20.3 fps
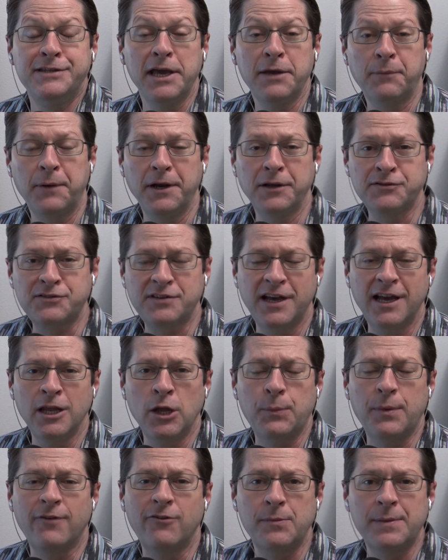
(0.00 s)
Dan Radio Style.
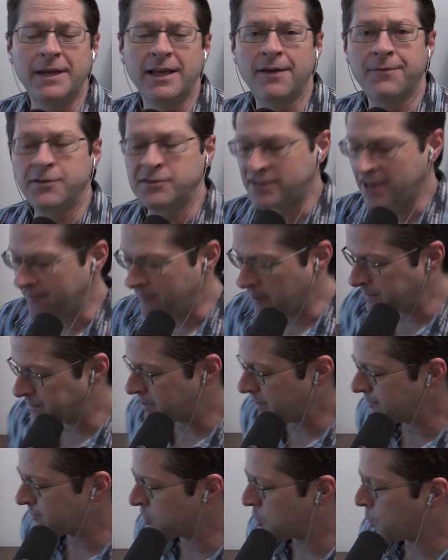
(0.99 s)
Hope everybody out there's having
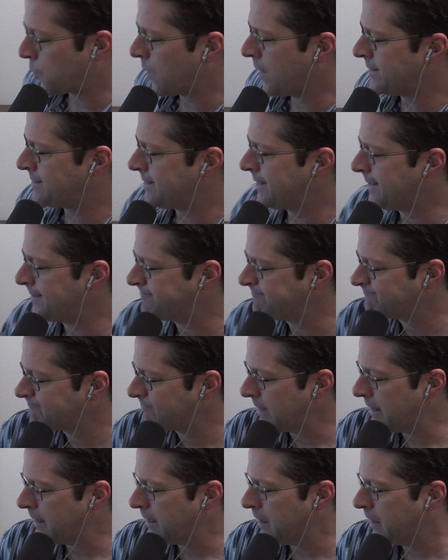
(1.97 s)
themselves a great day.
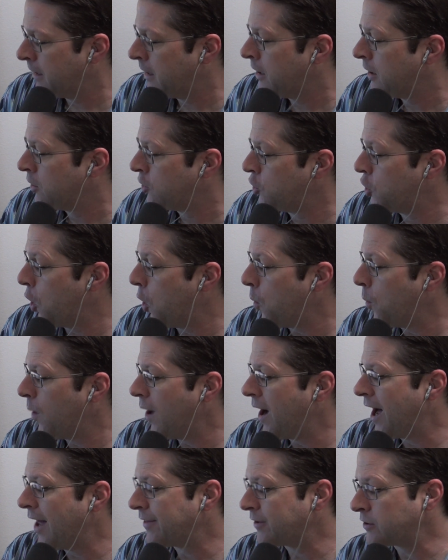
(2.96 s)

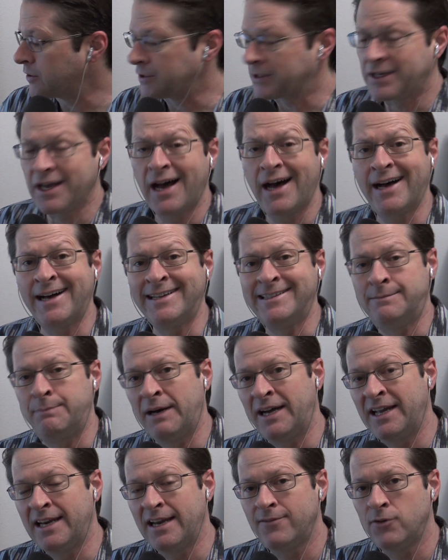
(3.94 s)
No Other God
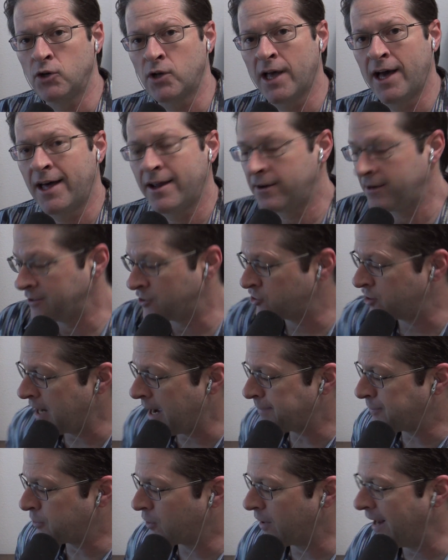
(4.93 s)
by Neville Goddard. It's
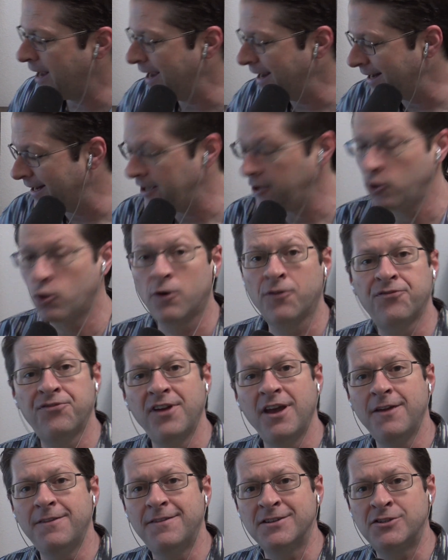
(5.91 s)
chapter 8 in Your
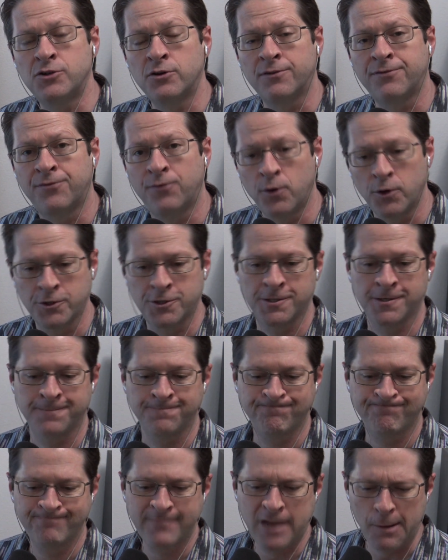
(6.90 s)
Faith is Your
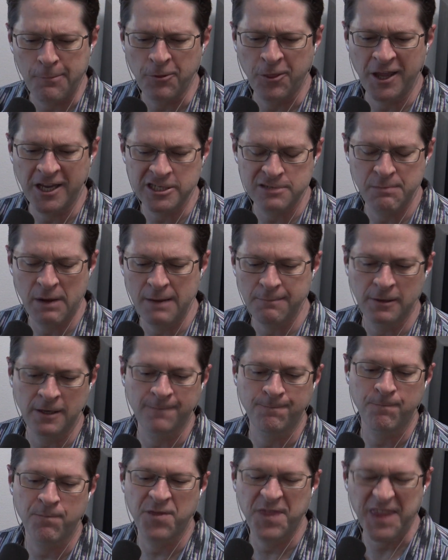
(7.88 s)
Fortune. A couple things made
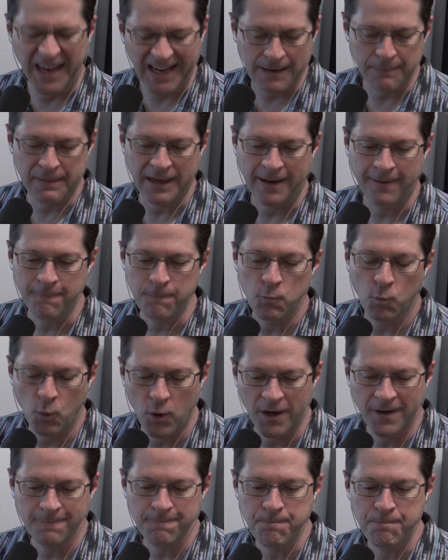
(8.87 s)
me think about.
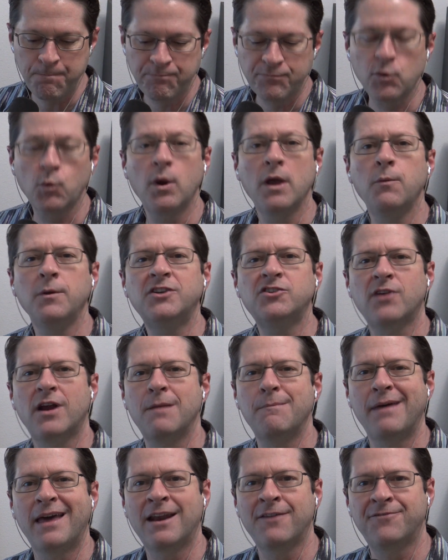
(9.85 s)
One, the way we try
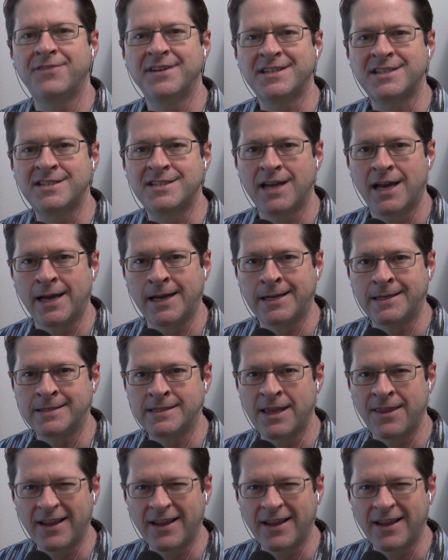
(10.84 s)
to manifest signs.